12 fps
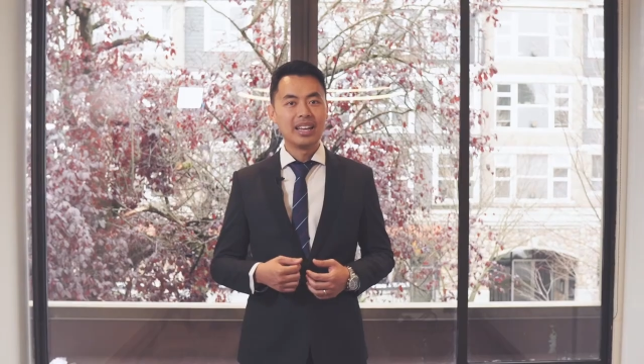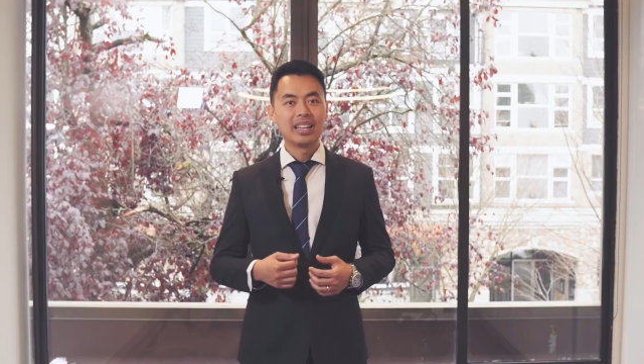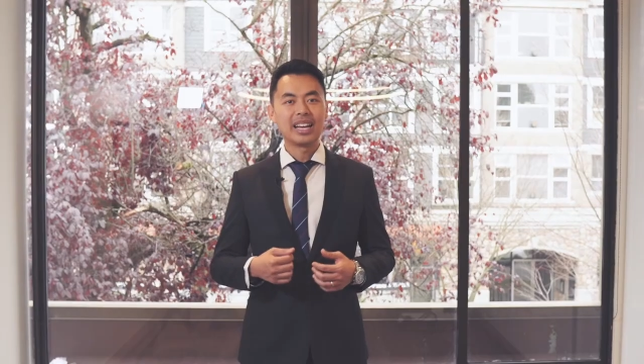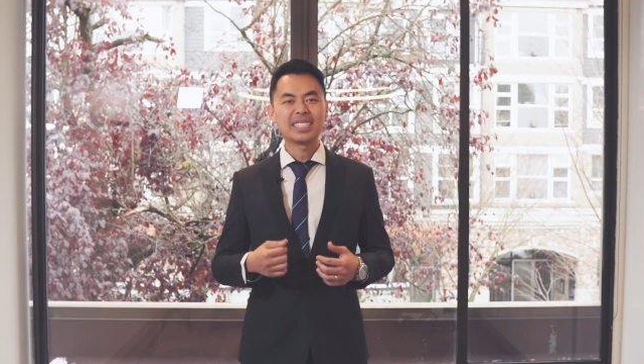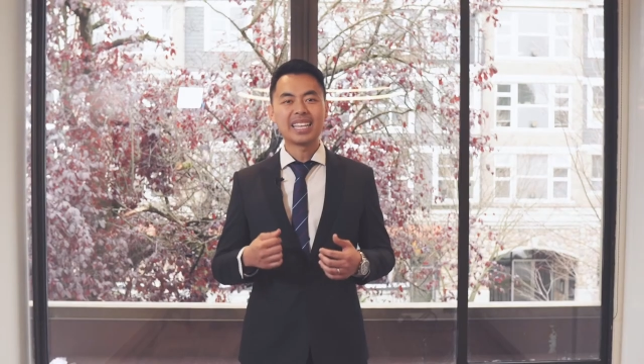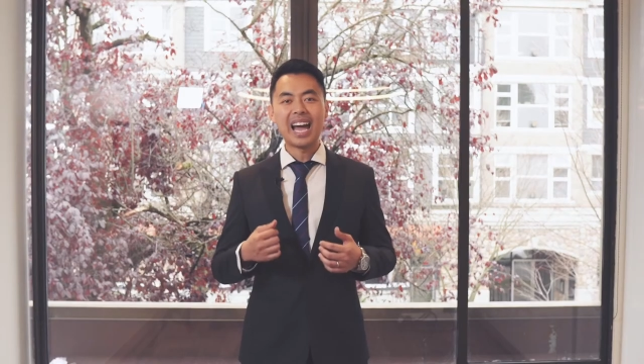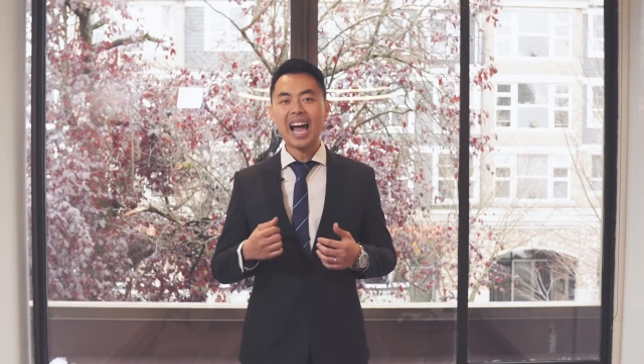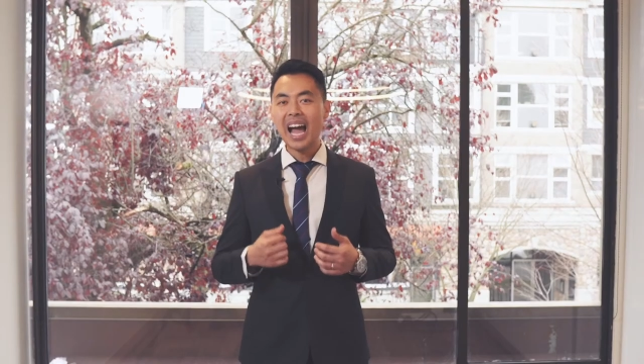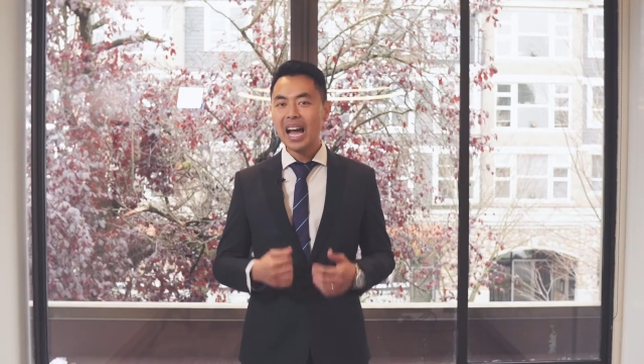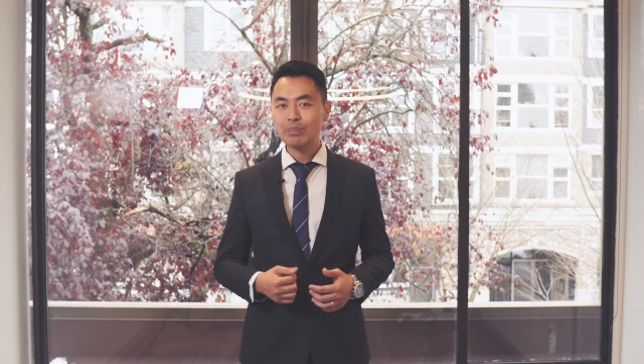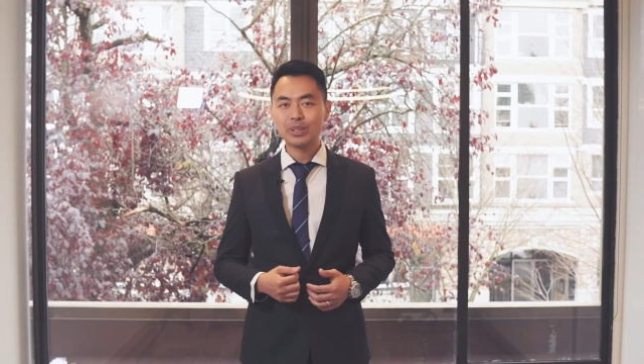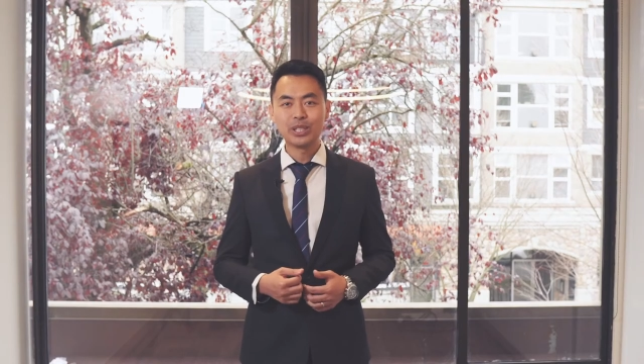That's
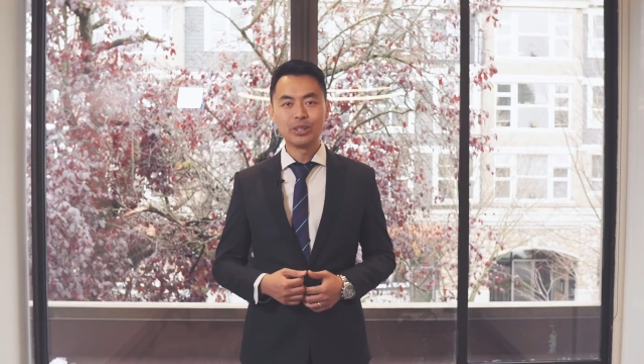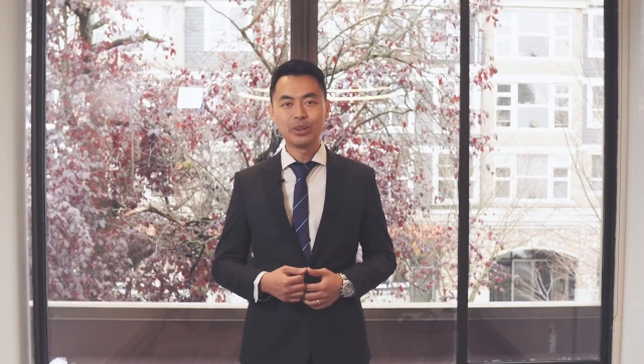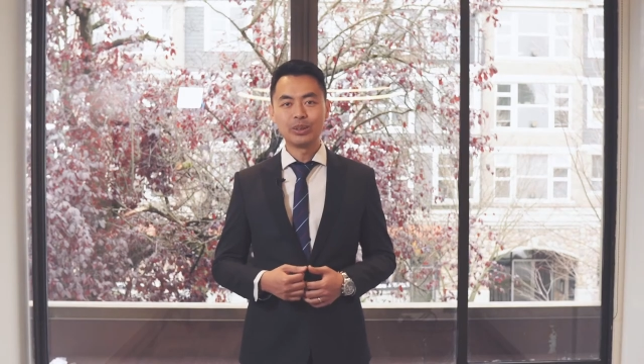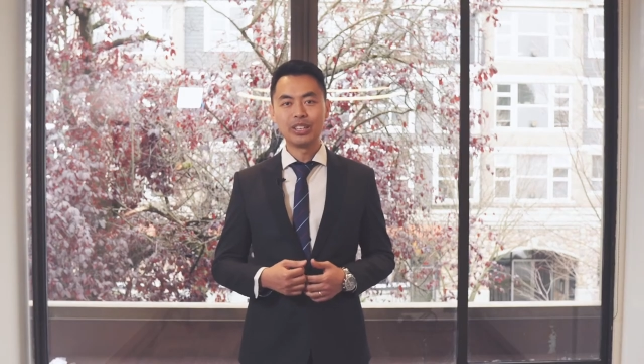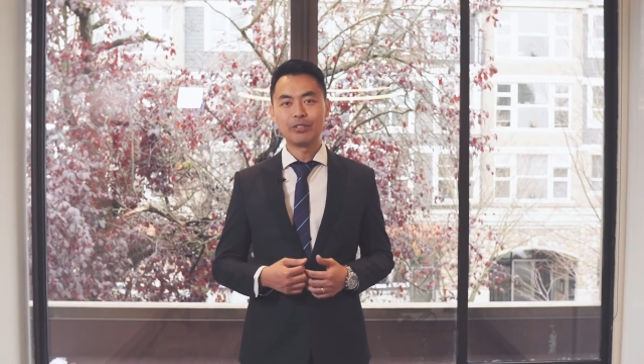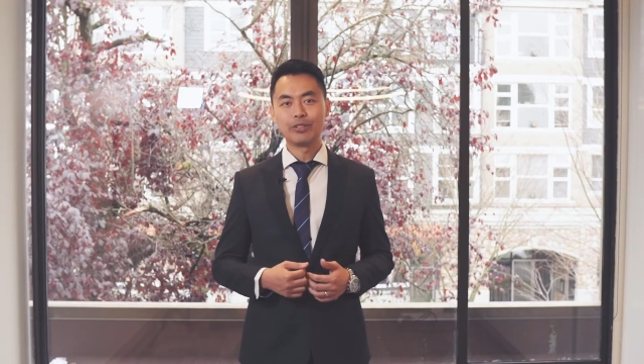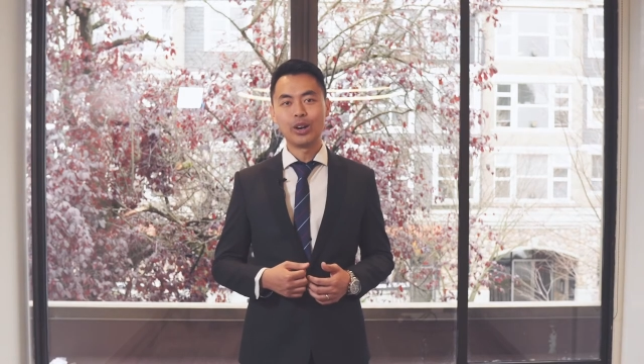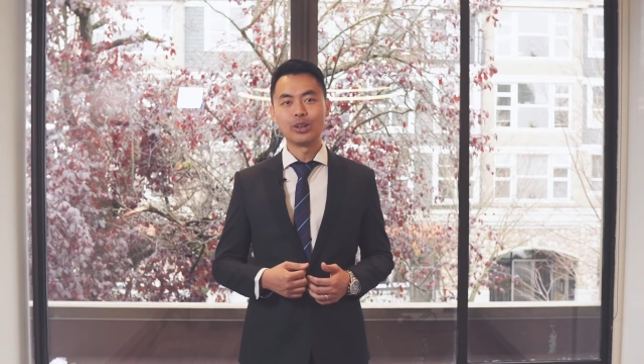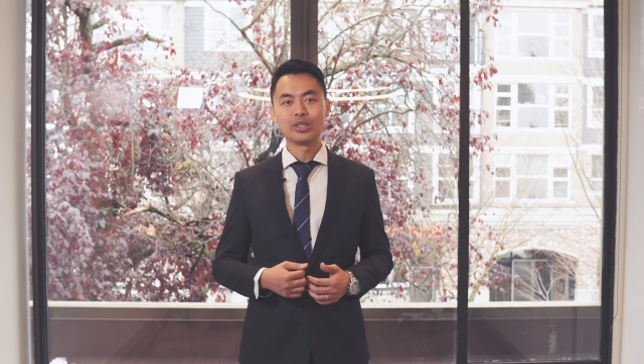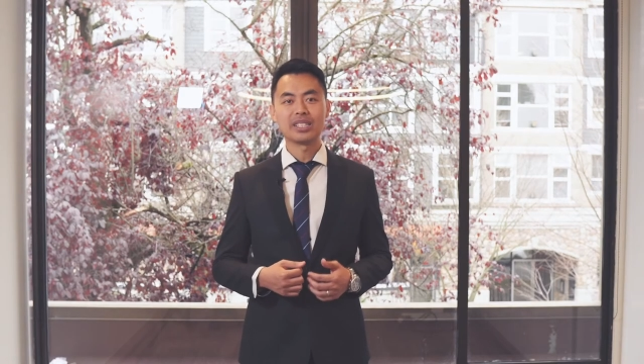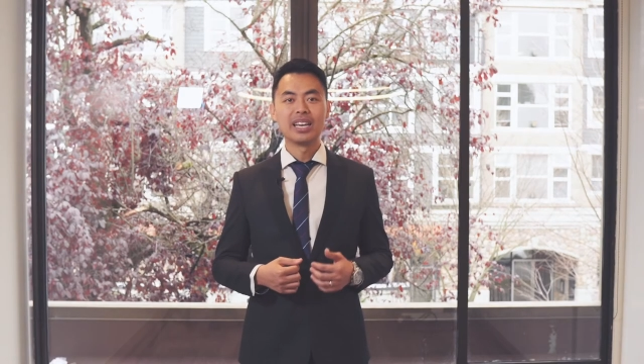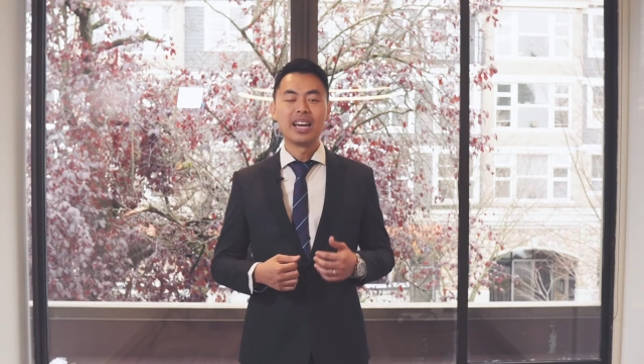absolutely
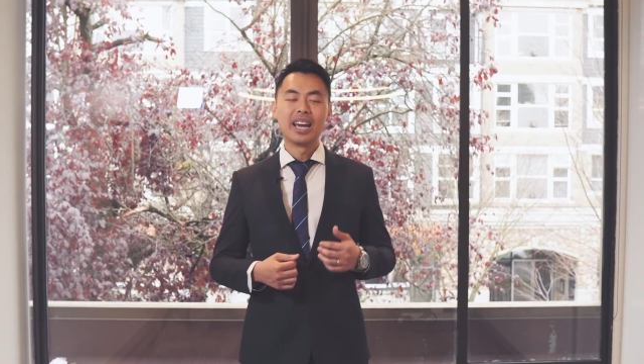false